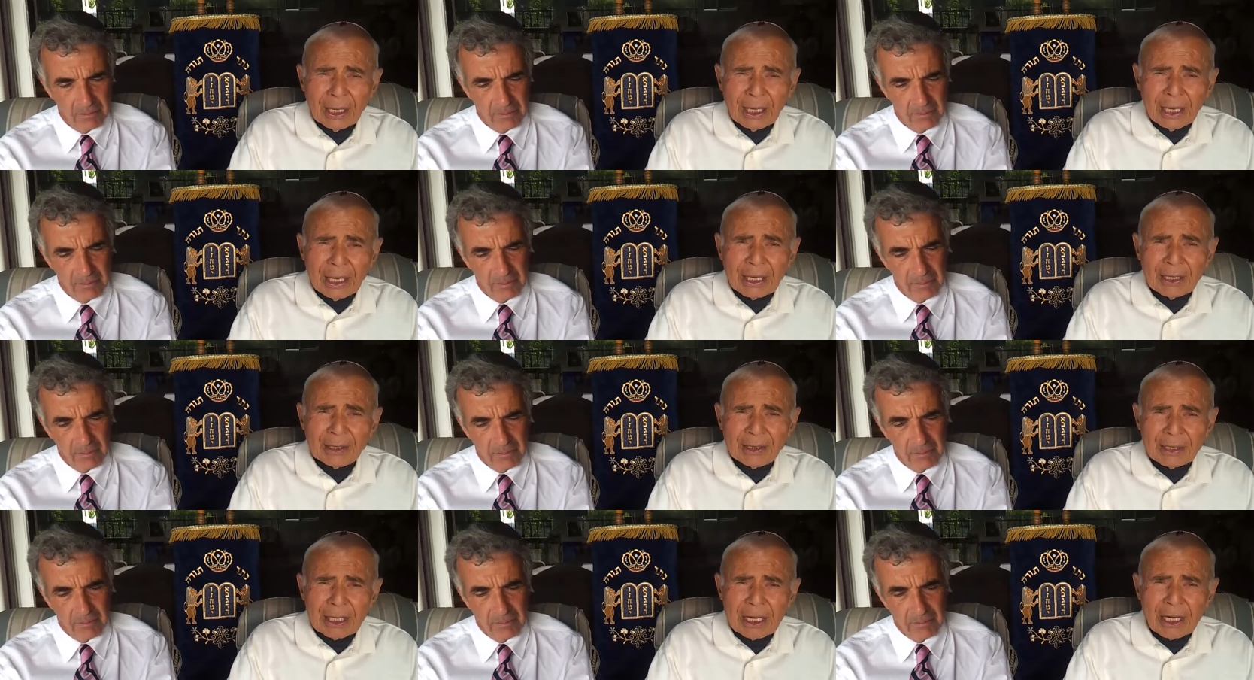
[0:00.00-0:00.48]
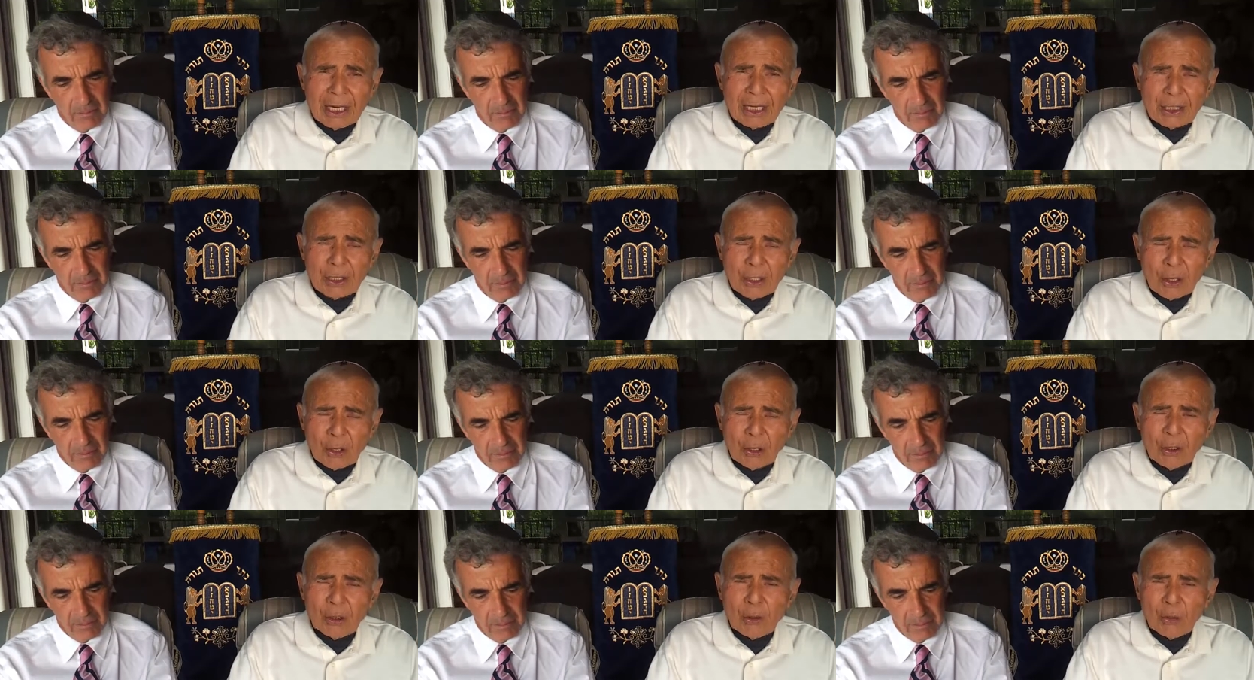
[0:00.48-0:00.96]
Speaker 1: and they are
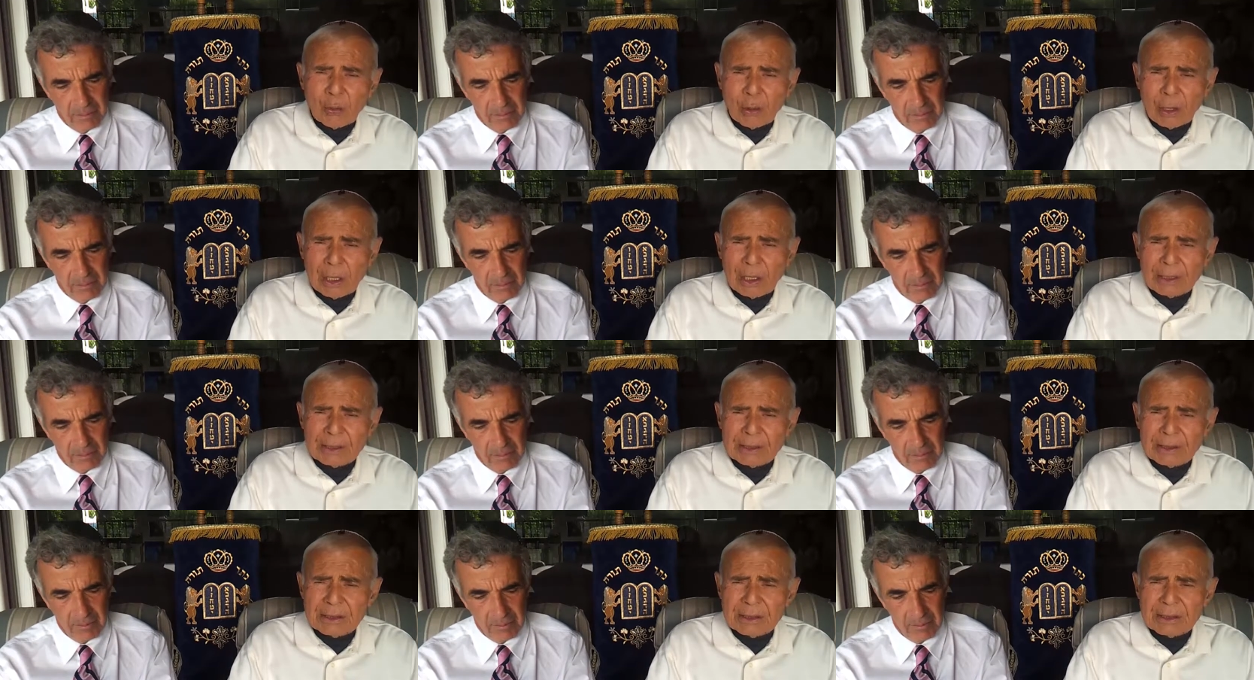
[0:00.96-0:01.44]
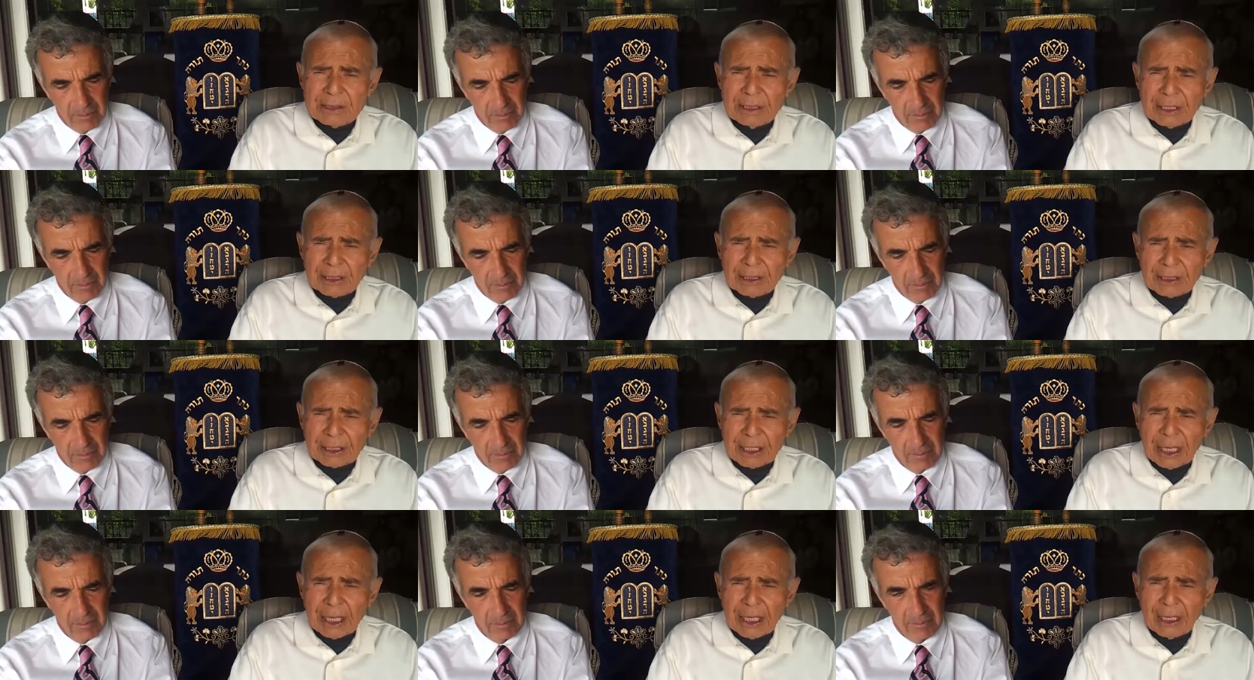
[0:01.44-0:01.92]
the only ones
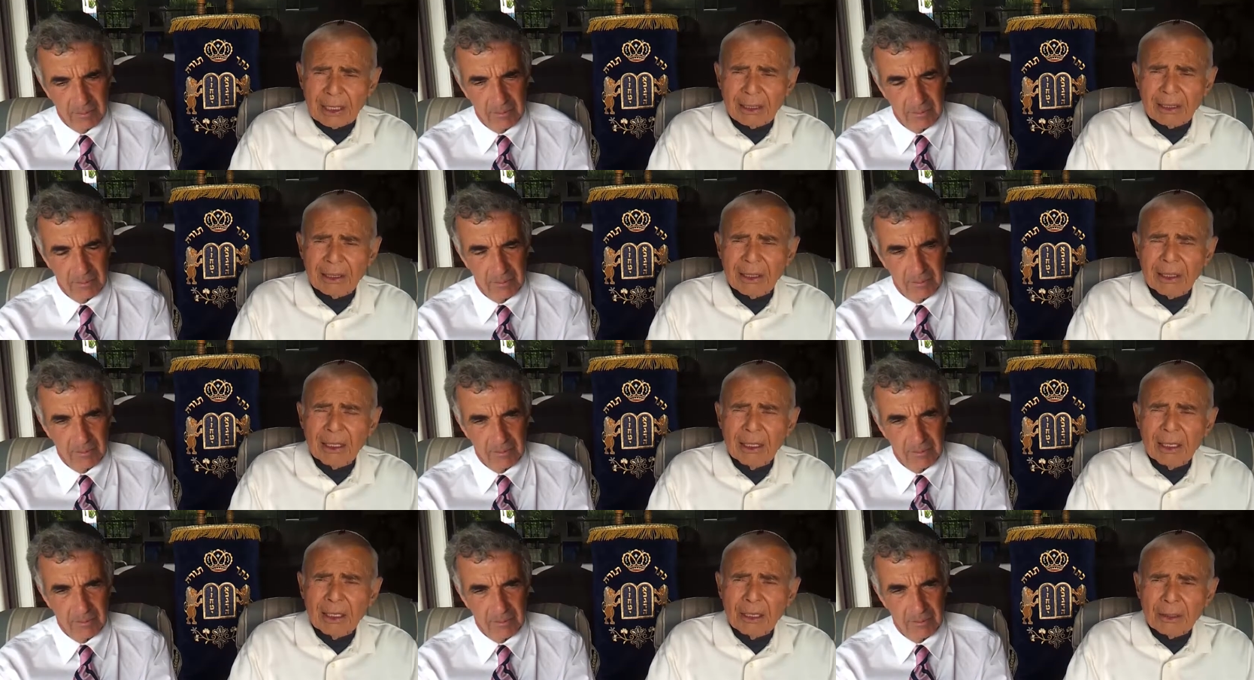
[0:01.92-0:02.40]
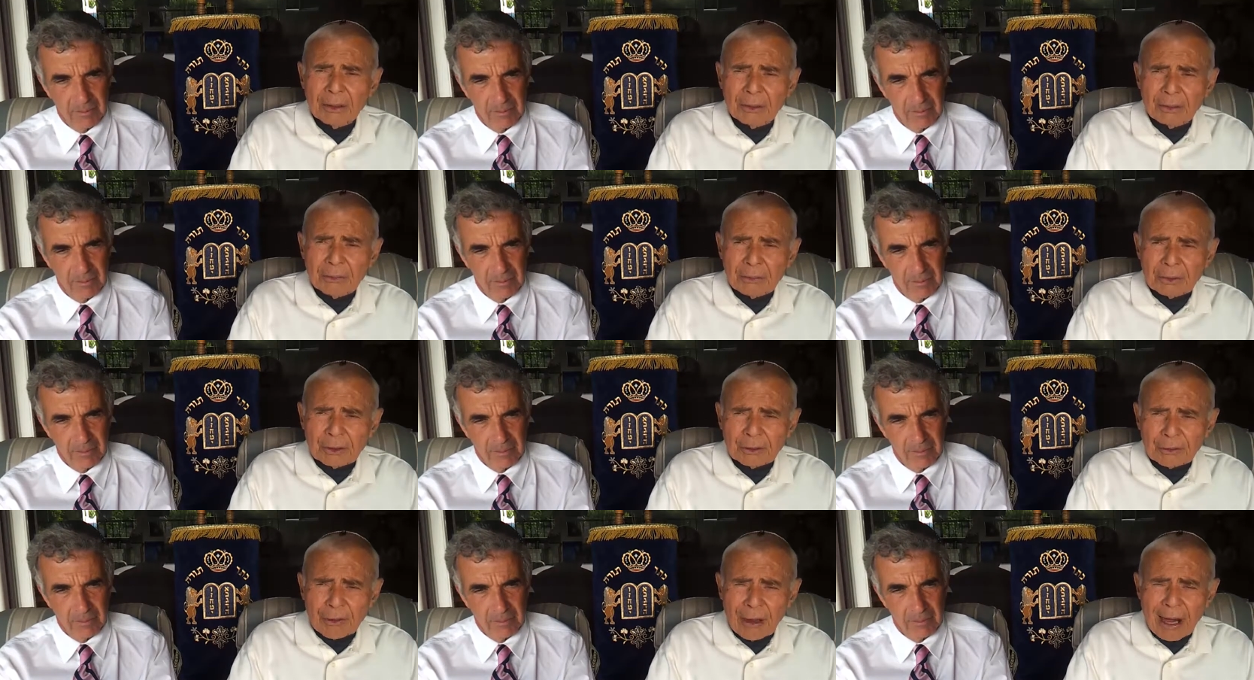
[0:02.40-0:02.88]
that can
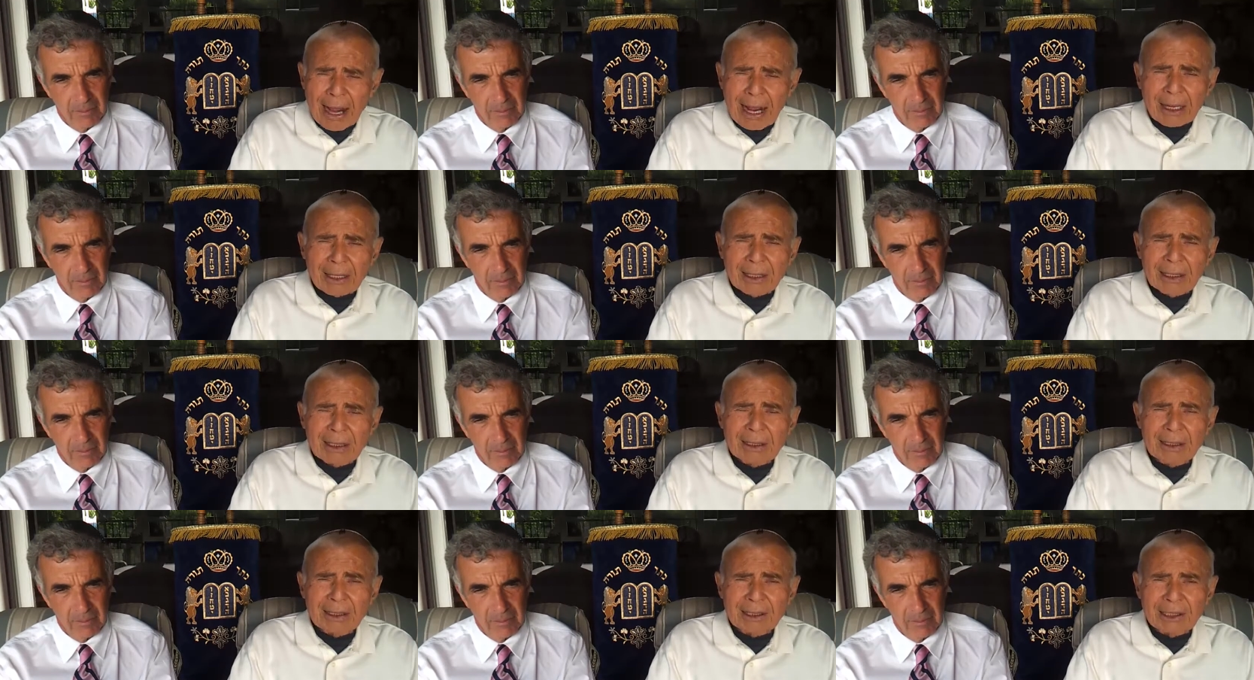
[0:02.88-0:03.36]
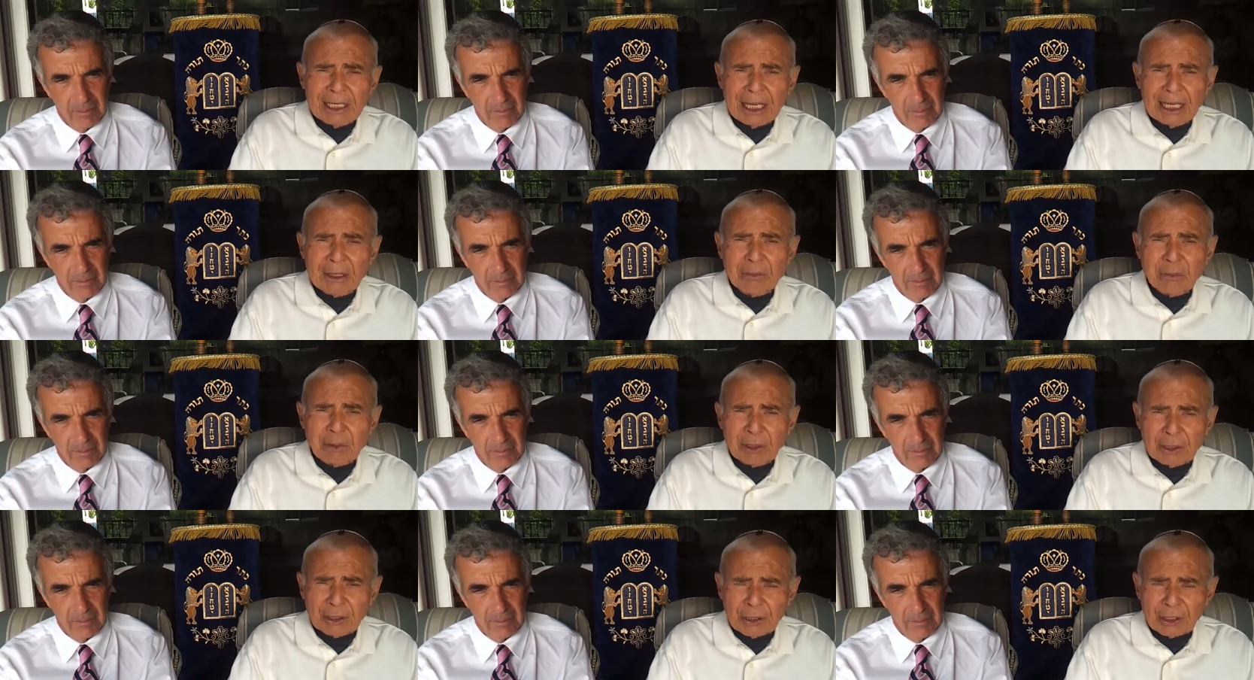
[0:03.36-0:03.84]
grant
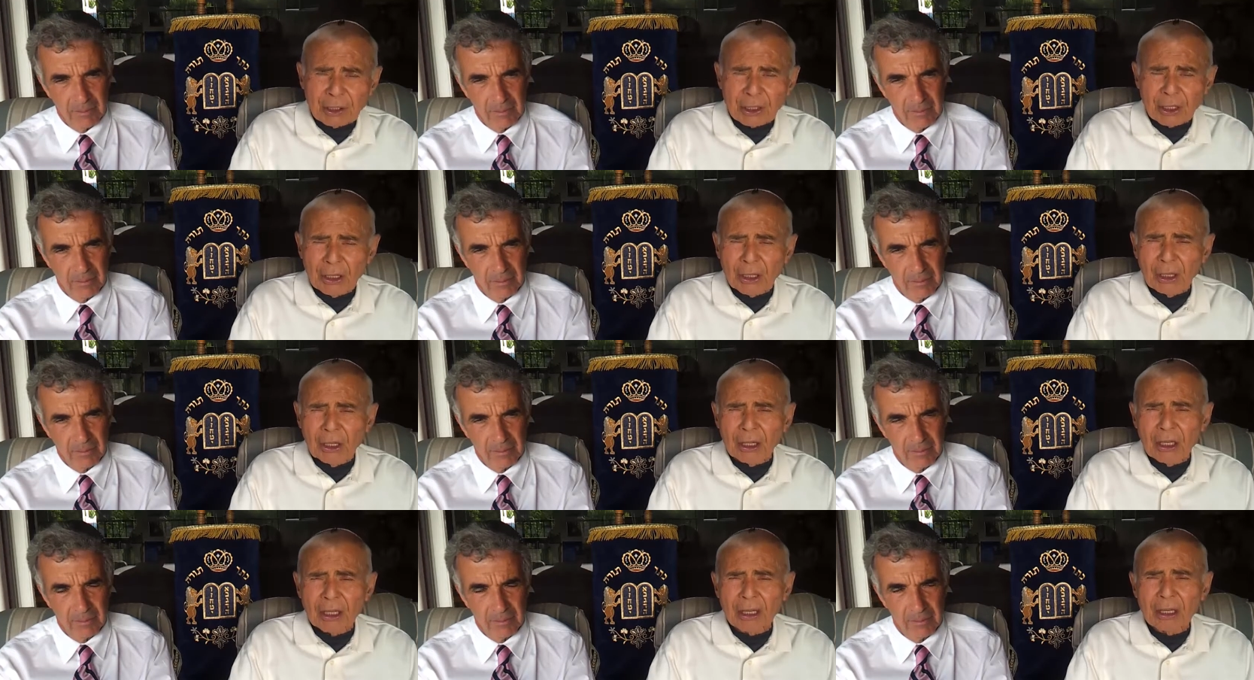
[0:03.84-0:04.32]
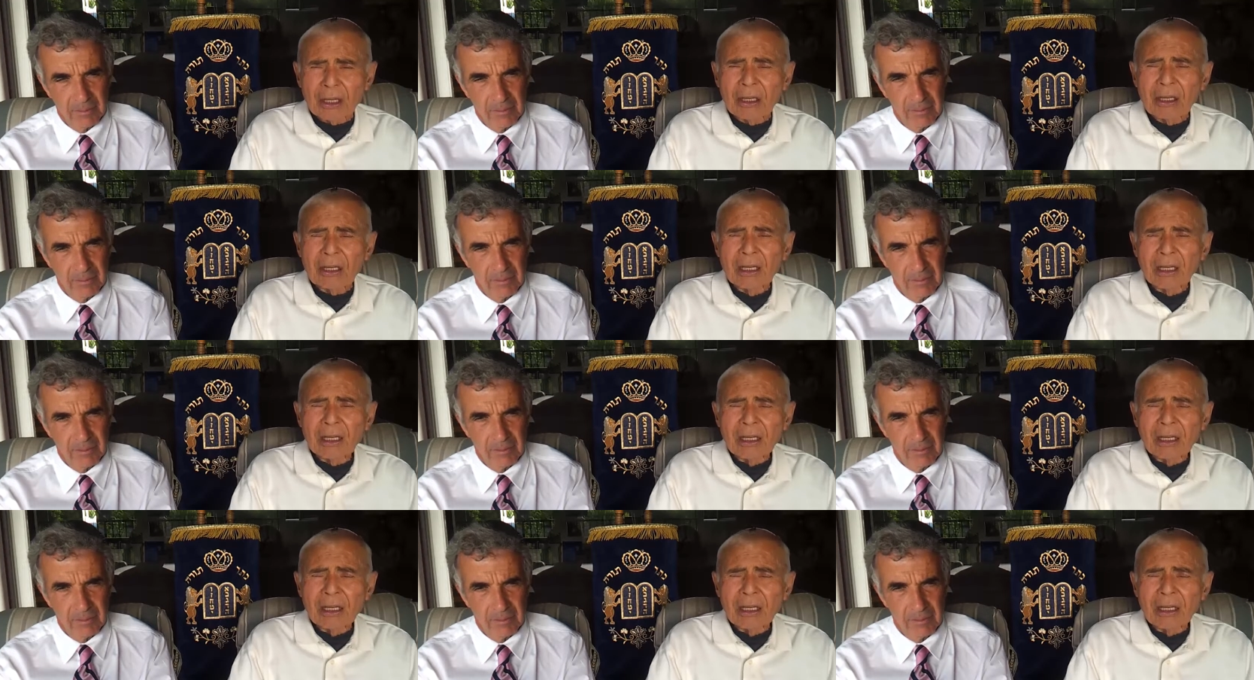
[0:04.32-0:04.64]
that particular